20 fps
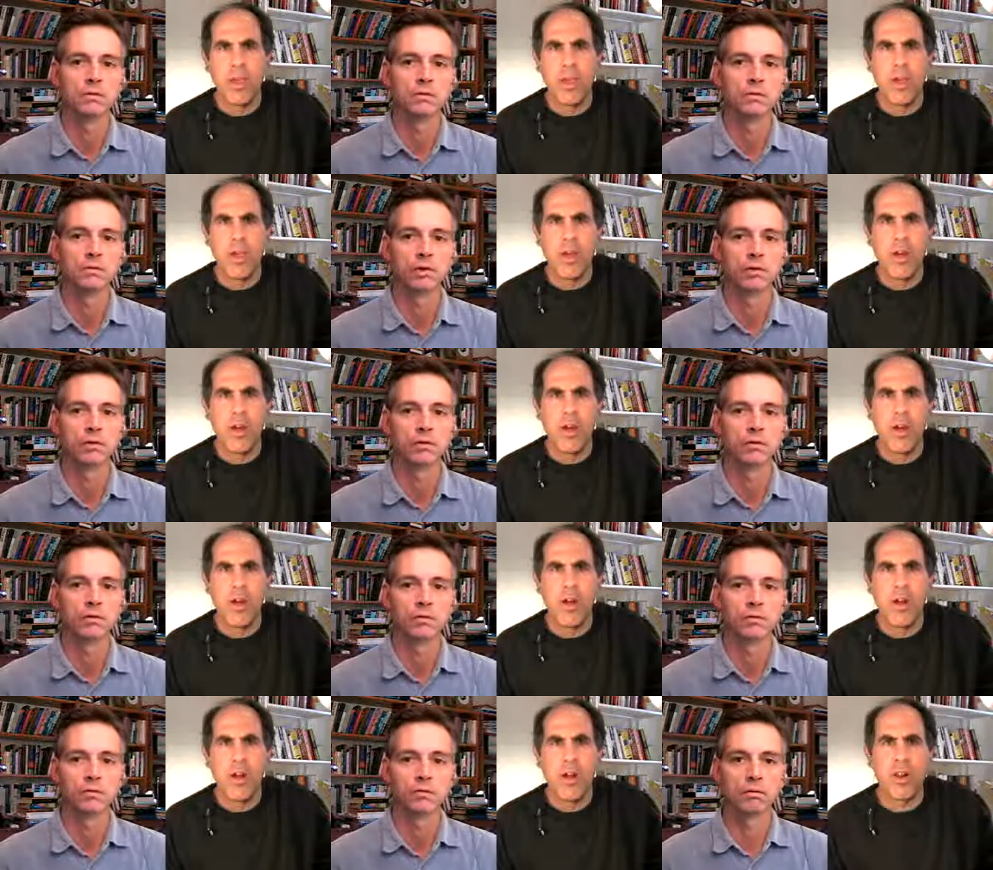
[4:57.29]
Speaker 1: He wrote
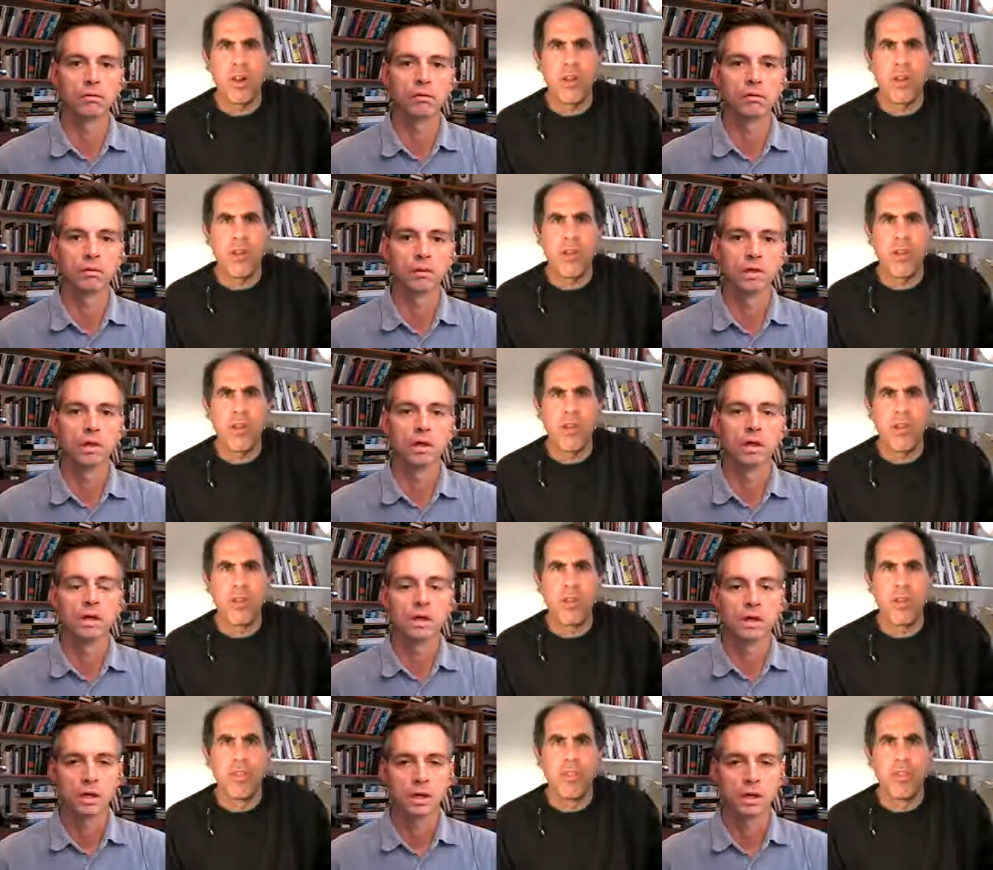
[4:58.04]
an article in
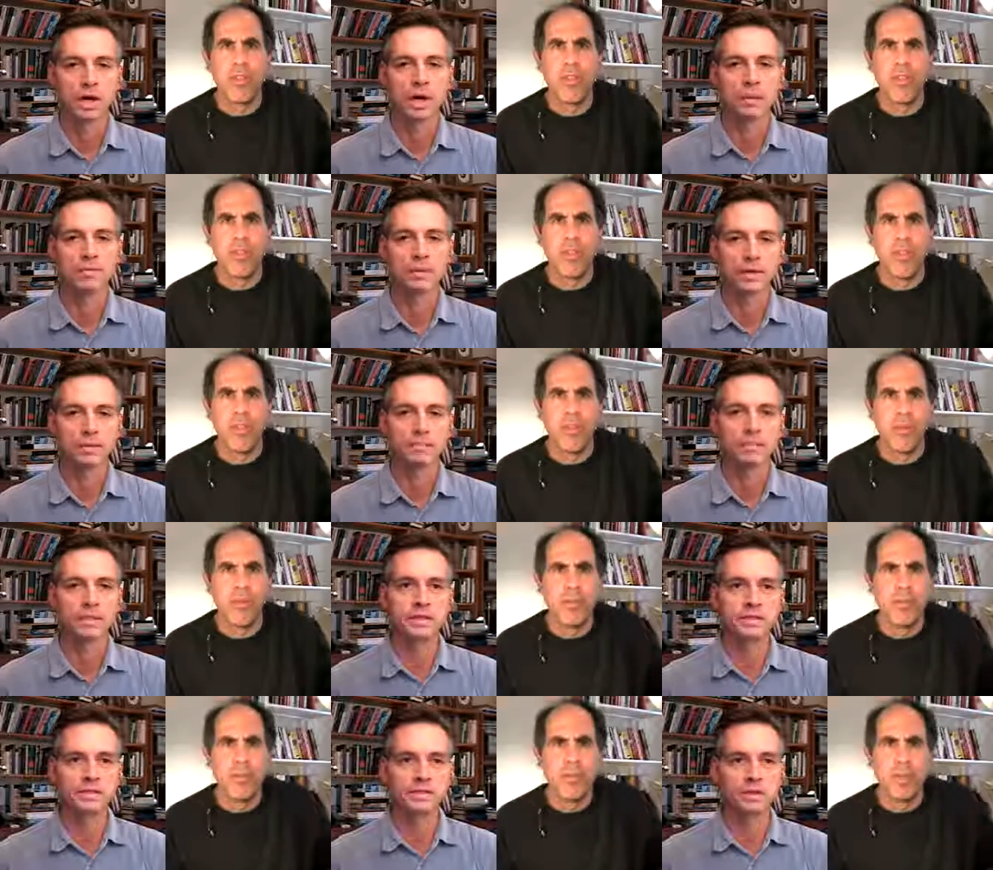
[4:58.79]
the an
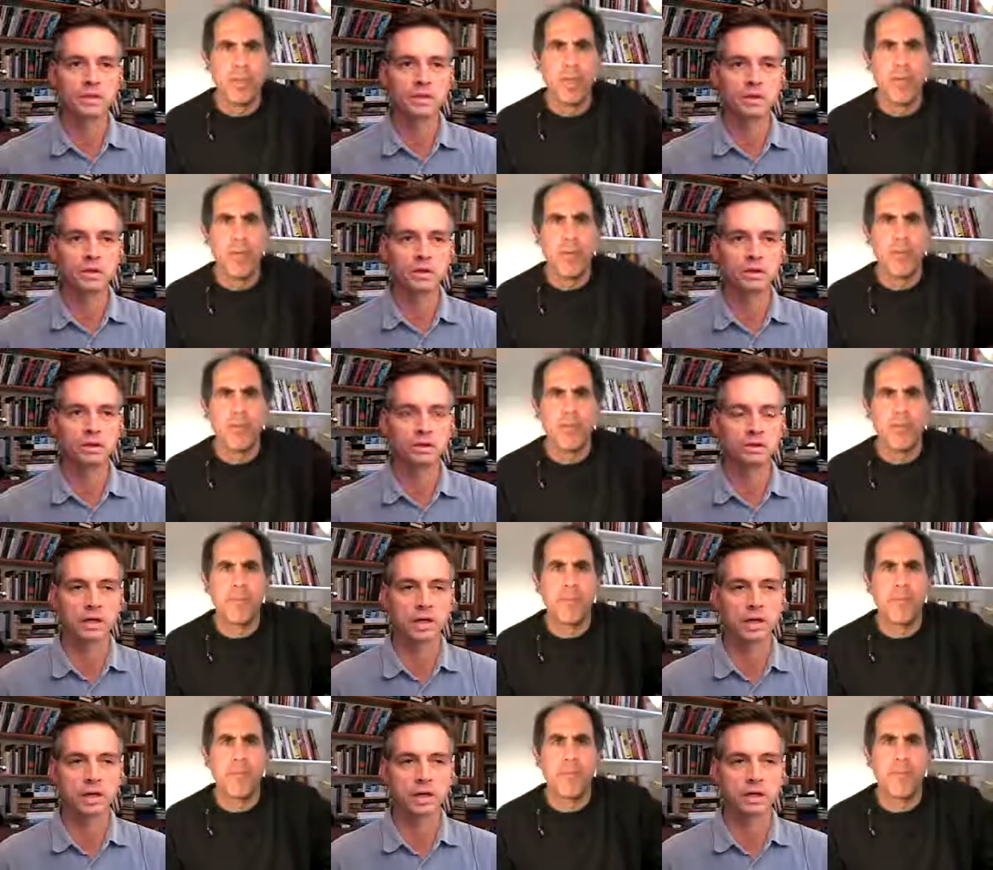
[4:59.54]
op-ed piece in the yeah. New York
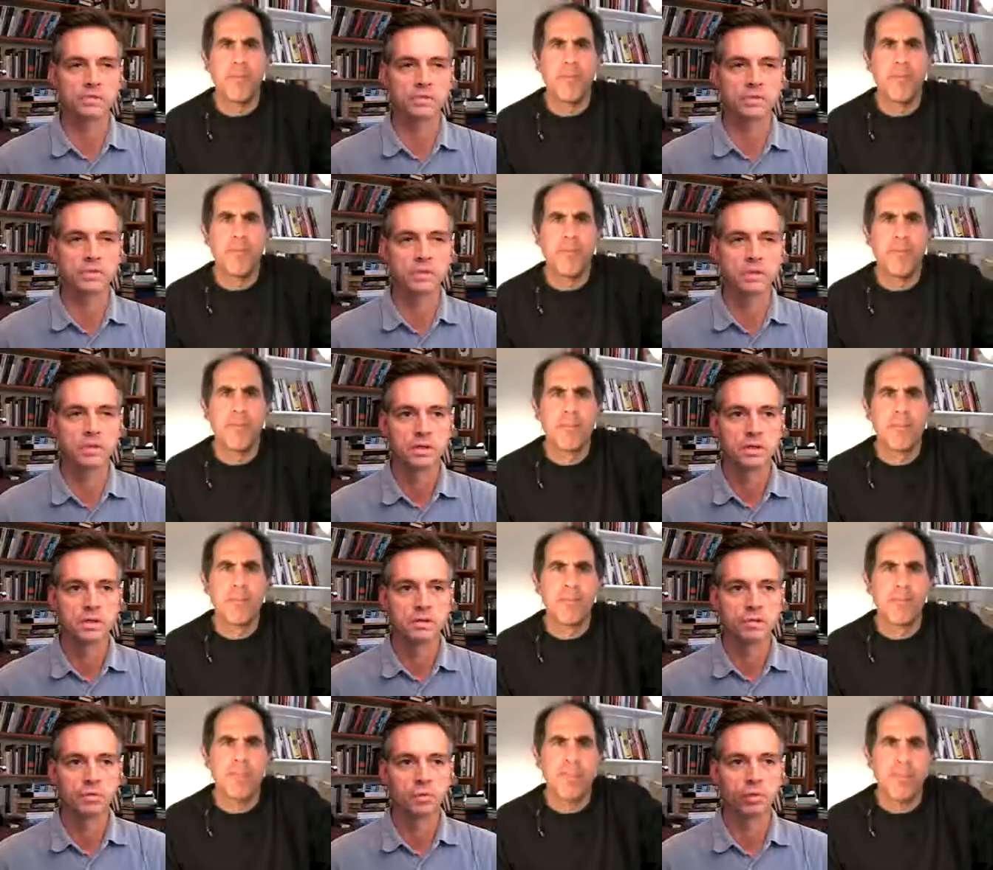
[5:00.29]
Times,
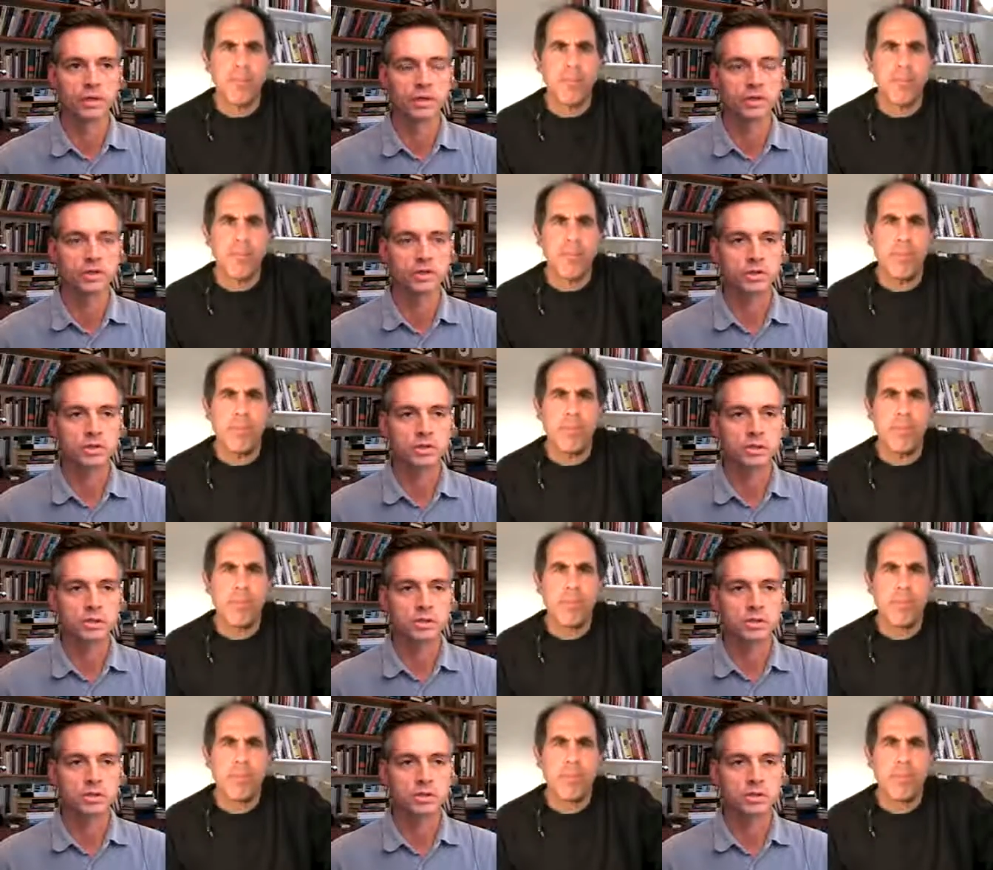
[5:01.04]
which
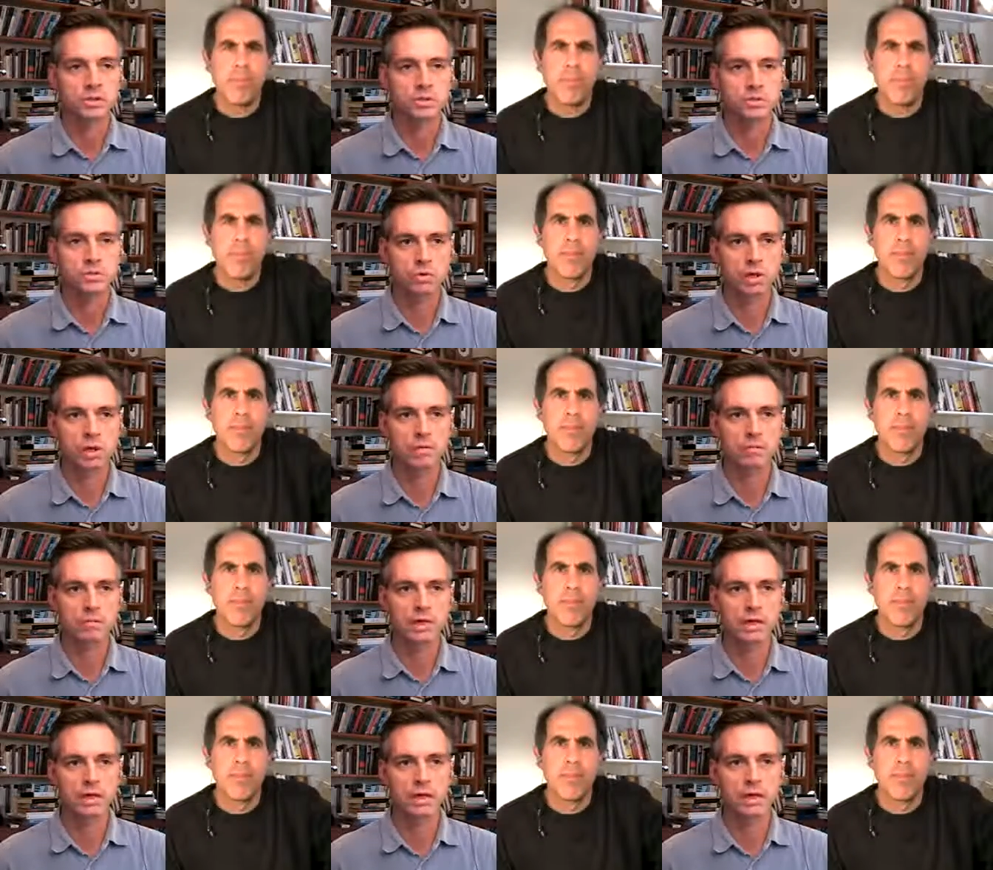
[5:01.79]

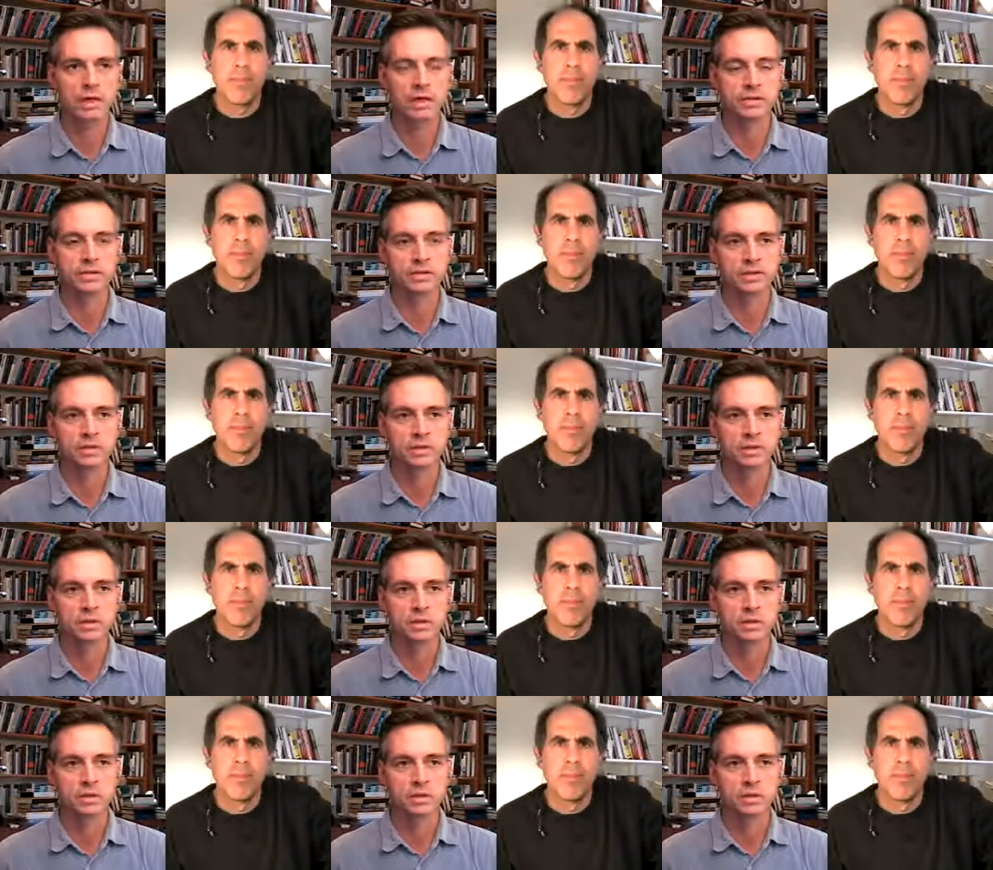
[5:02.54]
struck me as
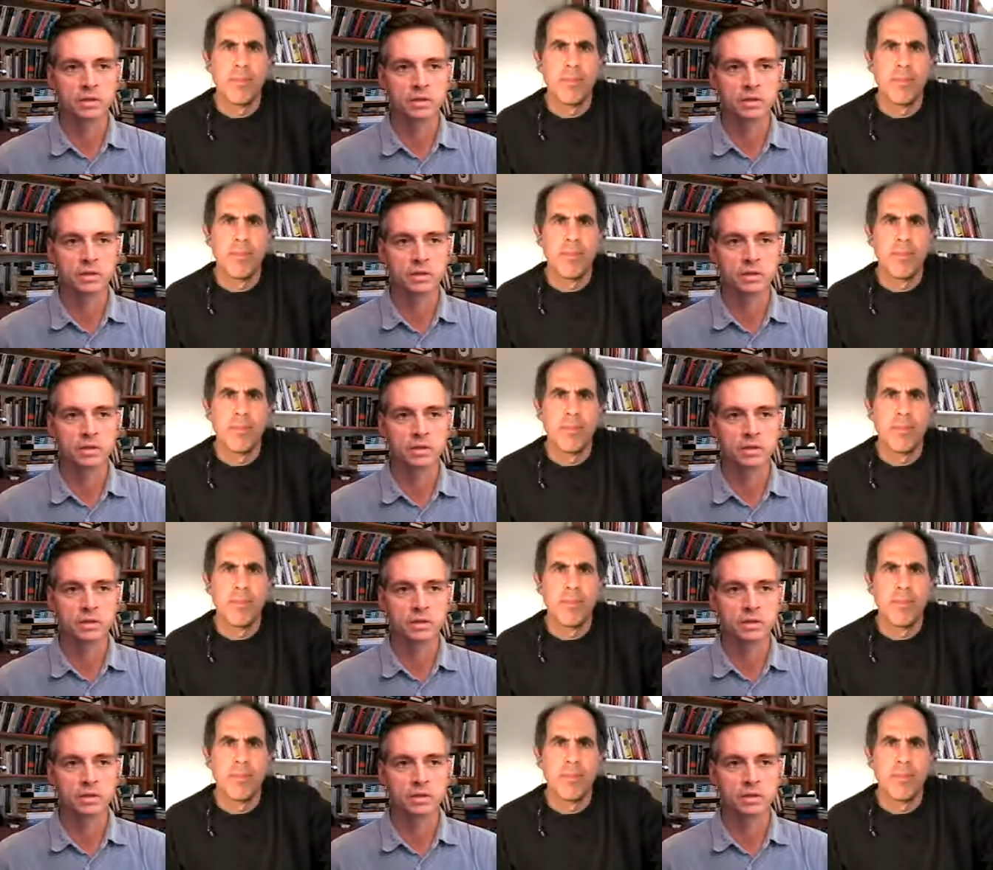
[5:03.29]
